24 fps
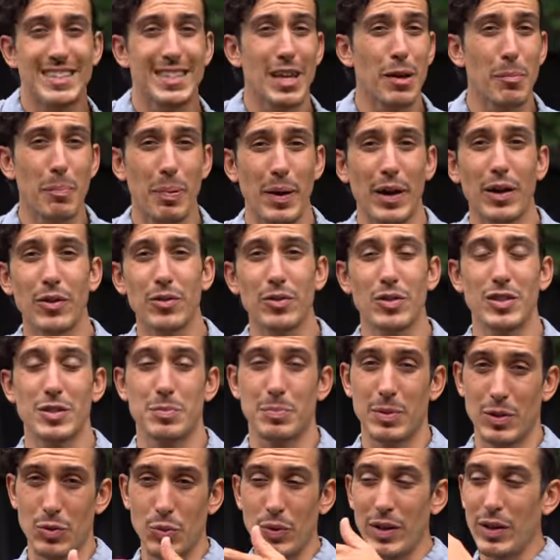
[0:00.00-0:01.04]
set boundaries
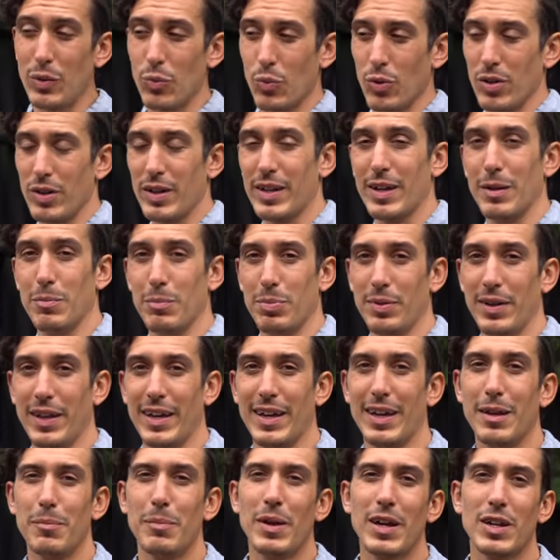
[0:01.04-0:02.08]
between work and
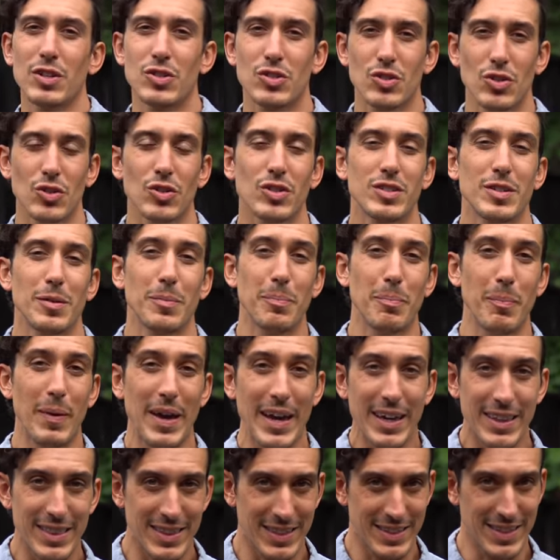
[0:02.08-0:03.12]
play and make sure to
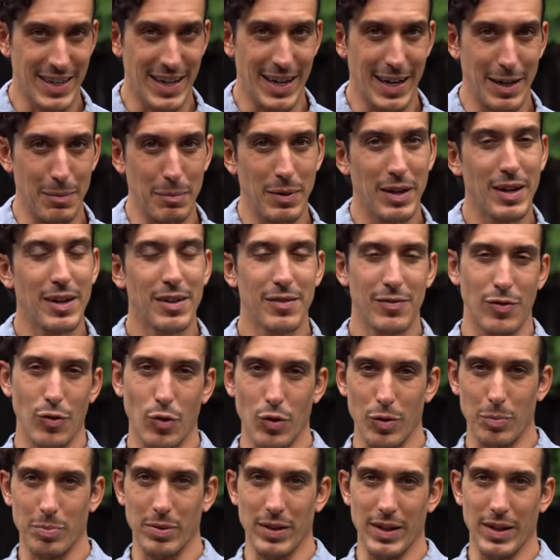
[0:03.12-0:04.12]
make the time for